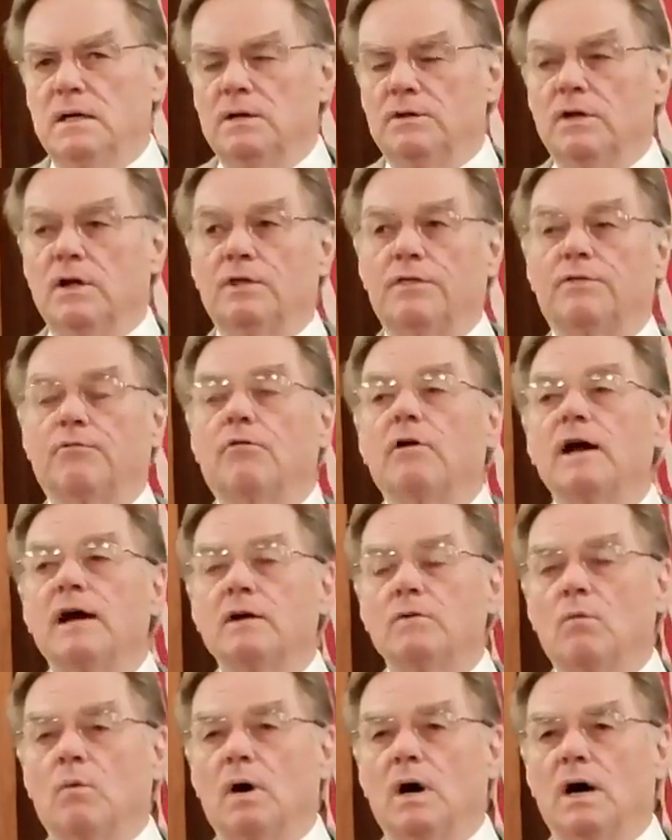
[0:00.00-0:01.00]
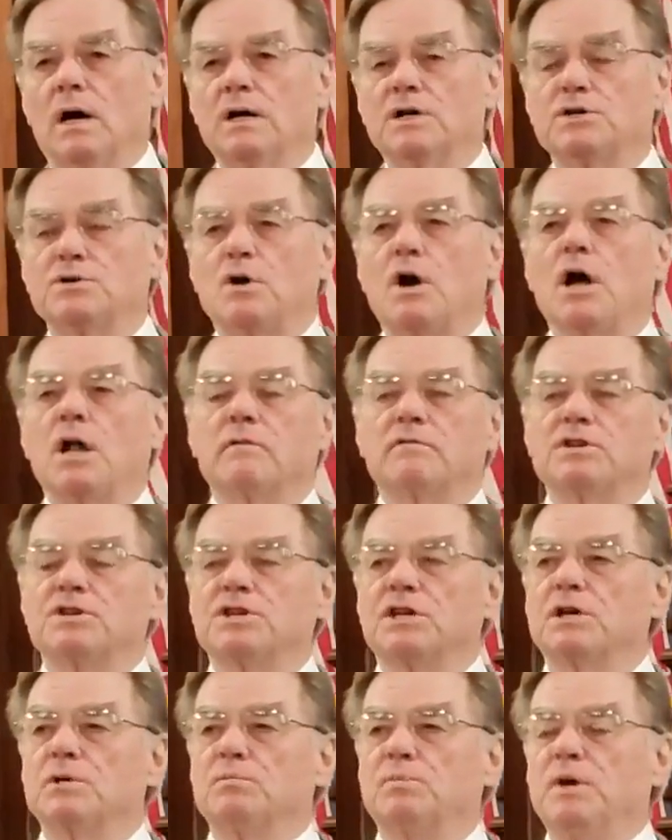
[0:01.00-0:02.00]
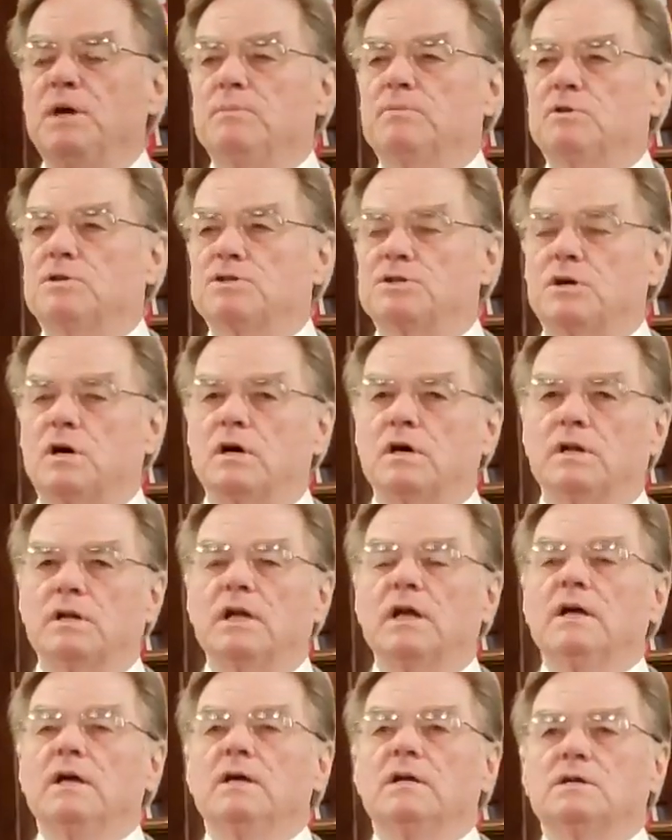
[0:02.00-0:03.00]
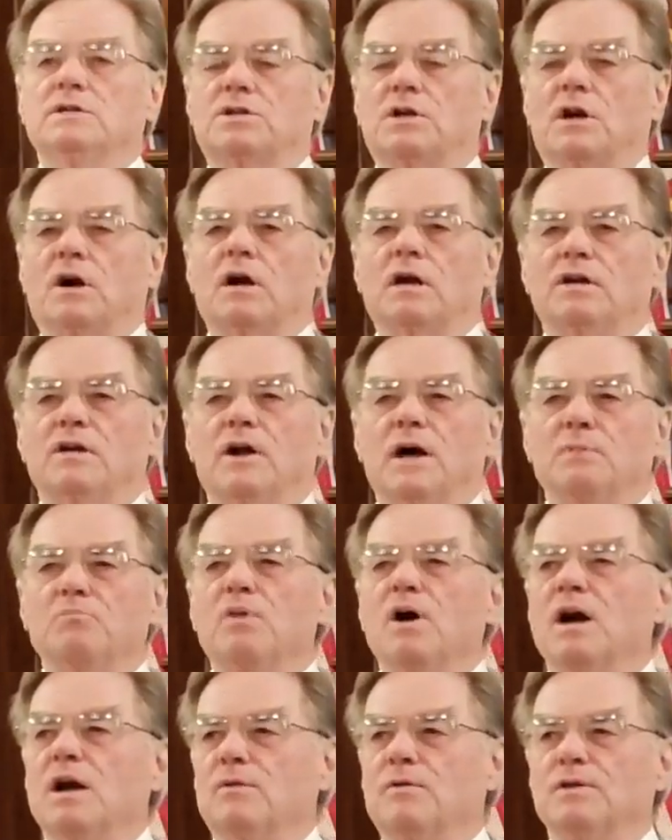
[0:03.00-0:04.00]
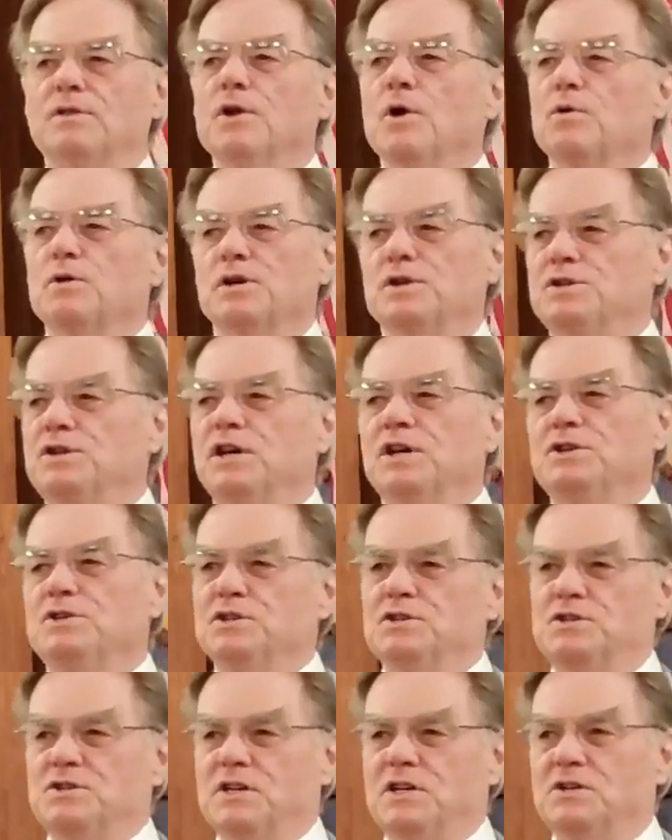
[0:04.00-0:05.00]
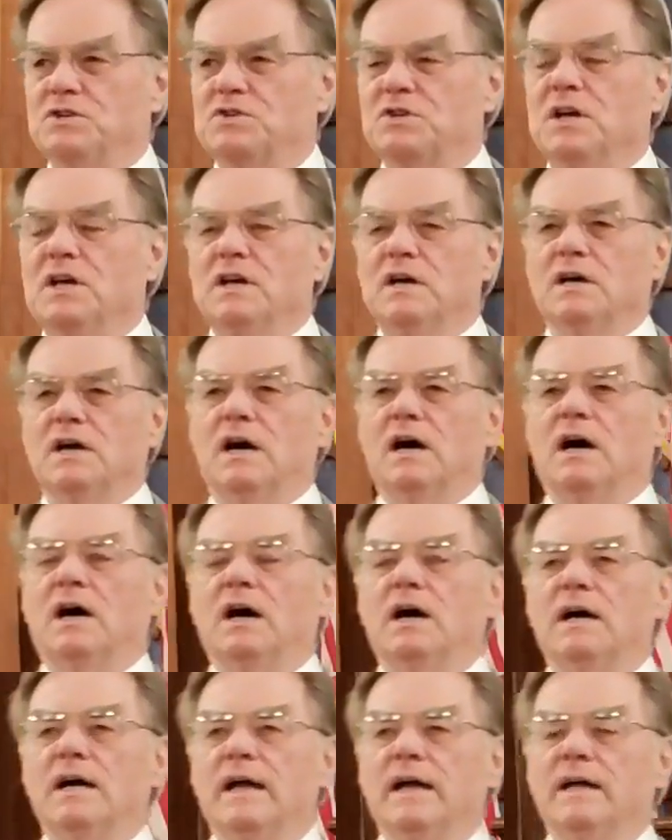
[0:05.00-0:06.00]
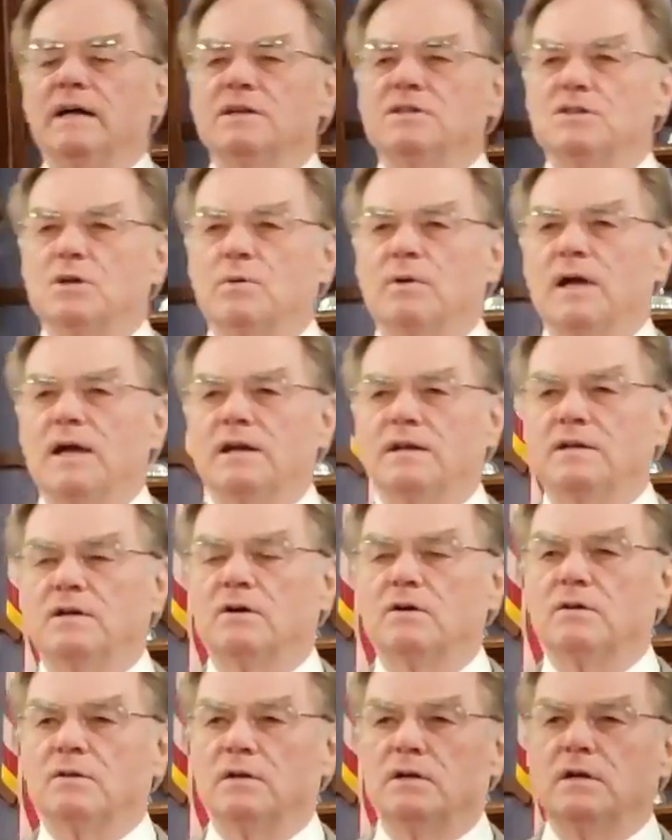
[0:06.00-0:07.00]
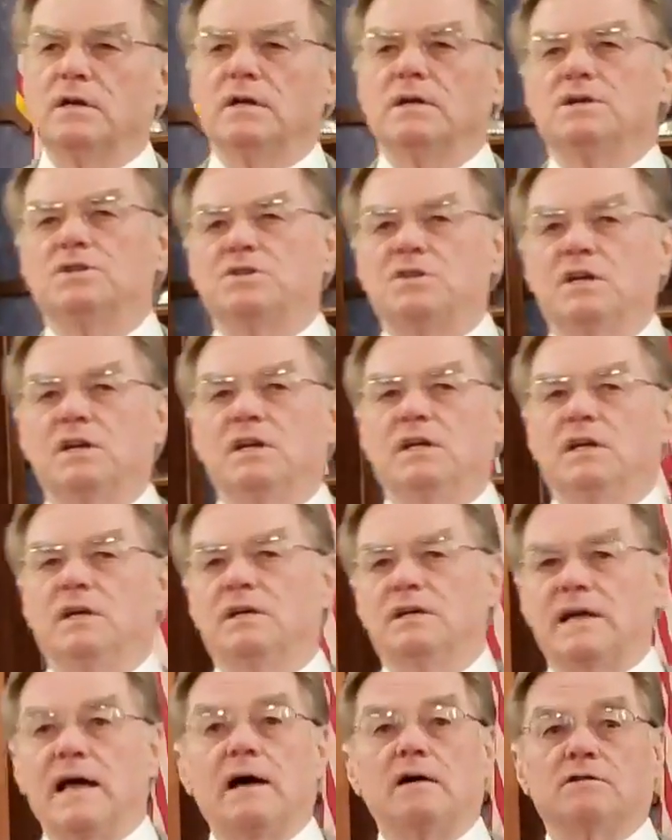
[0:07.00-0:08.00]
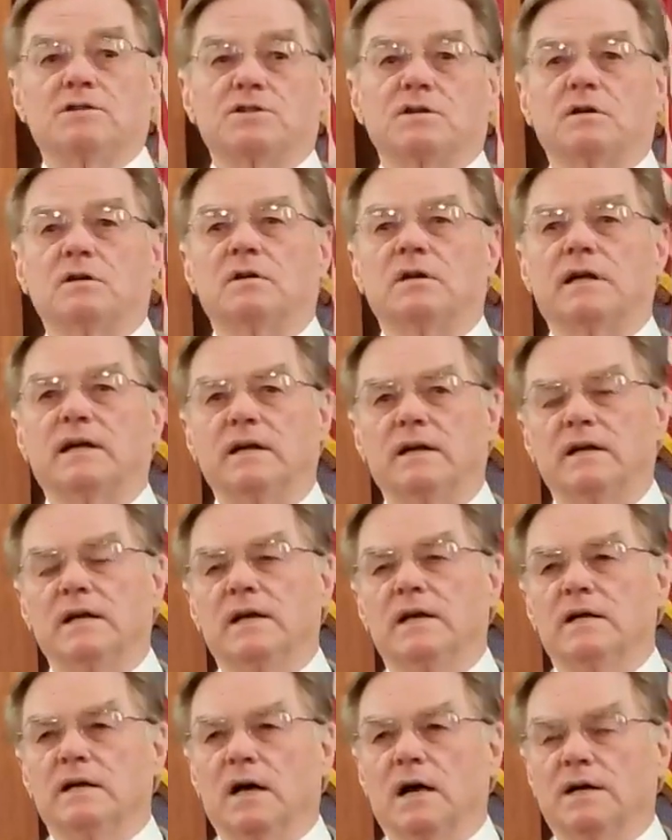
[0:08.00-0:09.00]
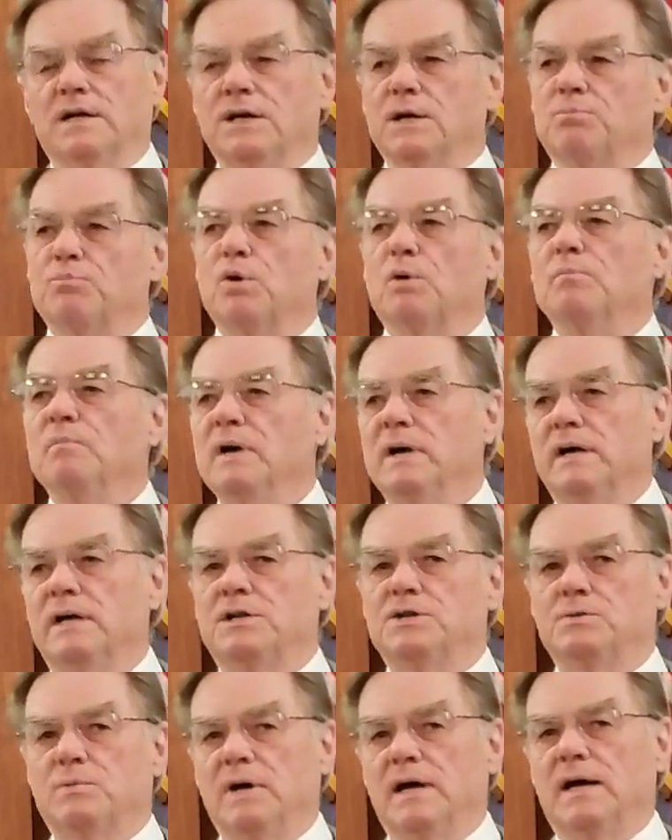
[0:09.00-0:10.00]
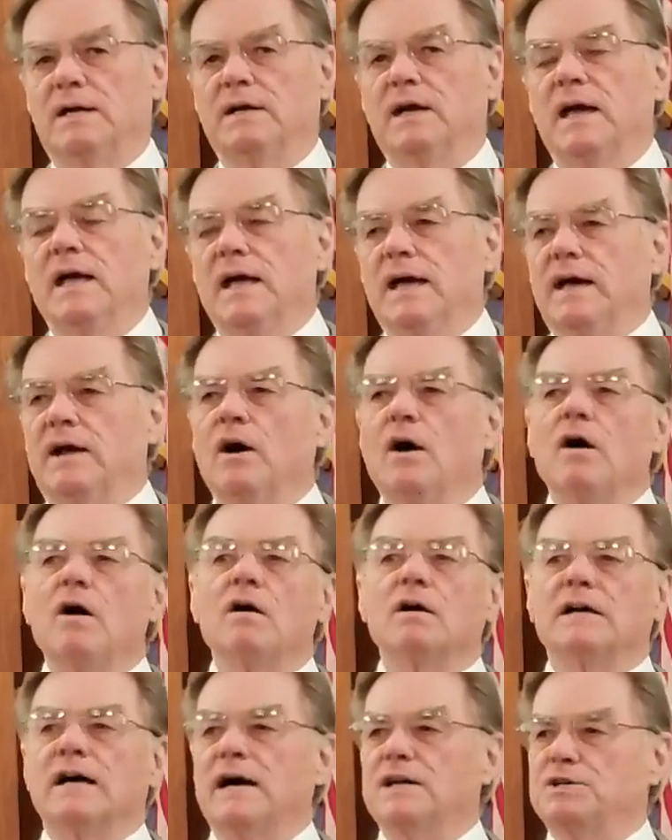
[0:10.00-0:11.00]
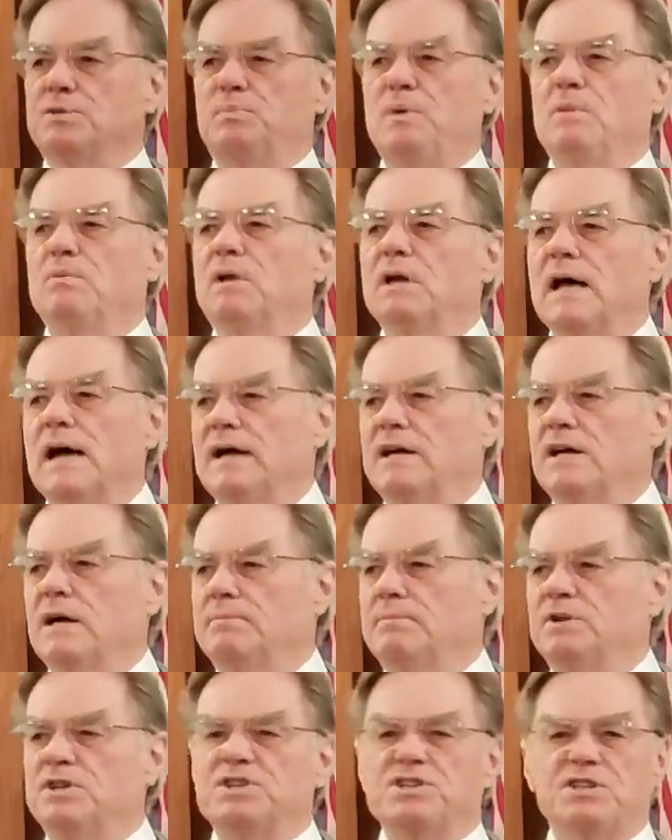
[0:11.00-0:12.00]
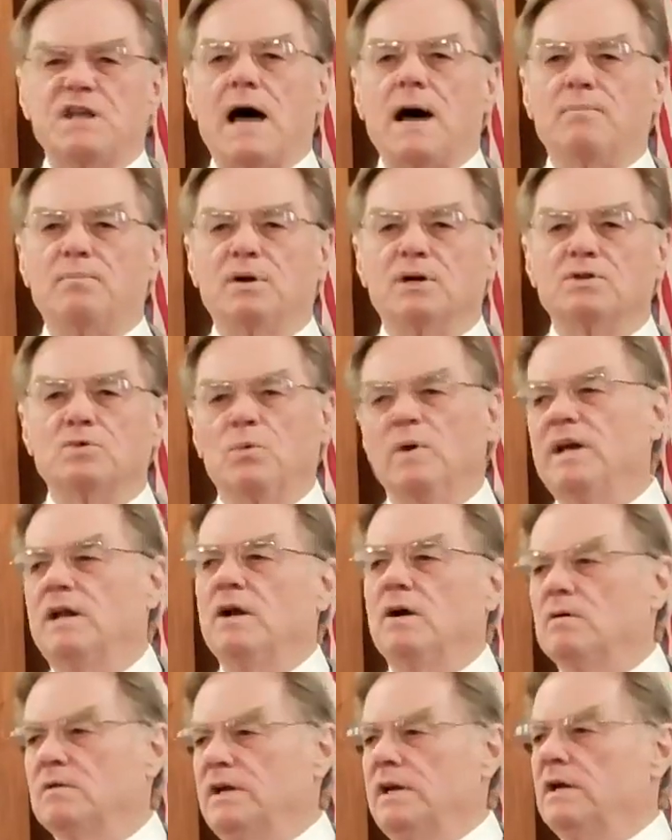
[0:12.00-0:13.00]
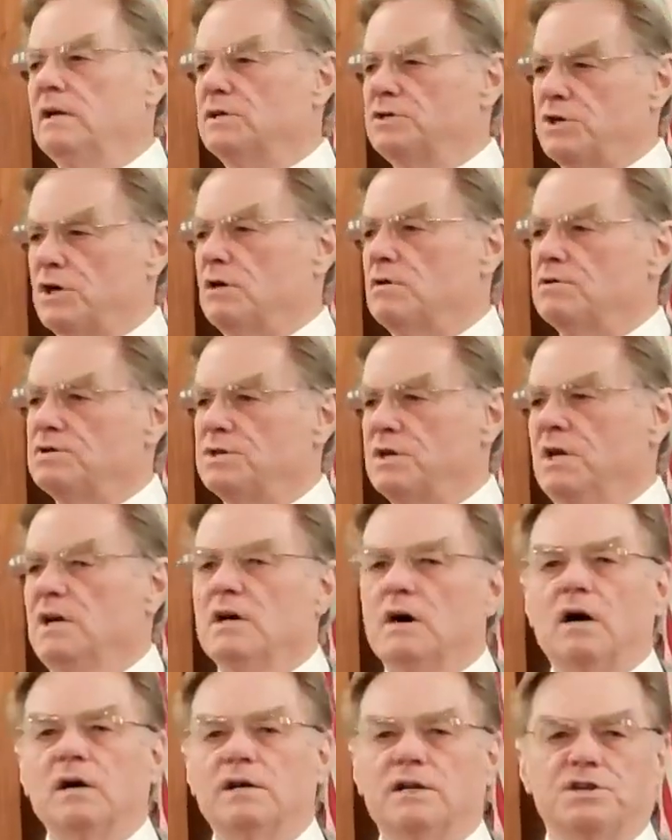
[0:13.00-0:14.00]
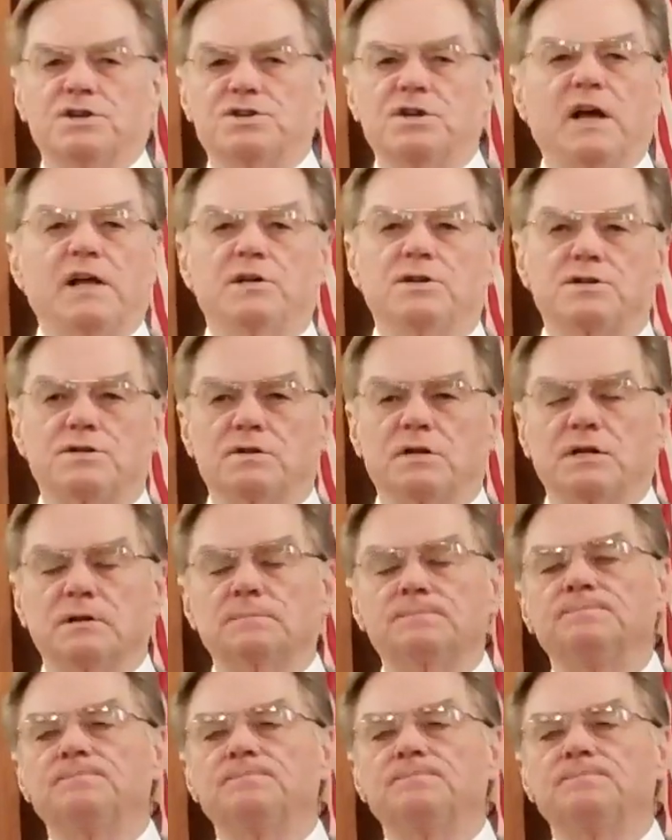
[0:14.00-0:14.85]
The threat was all of a sudden people started, start, you know, I bought it with no contingencies. Uh, and so we had to go to the city council and uh, get permits. We had to, and all kinds of people lined up to stop us. We don't need a church on Exchange Street.